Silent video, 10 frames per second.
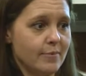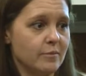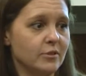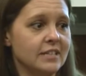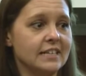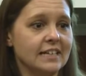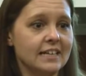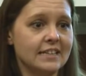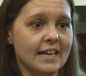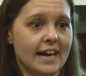people didn't
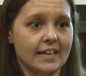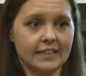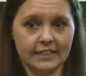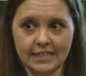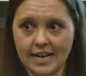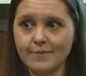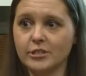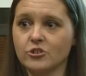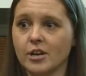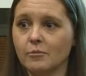get that, then I'm
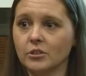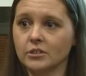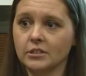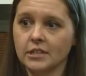in trouble.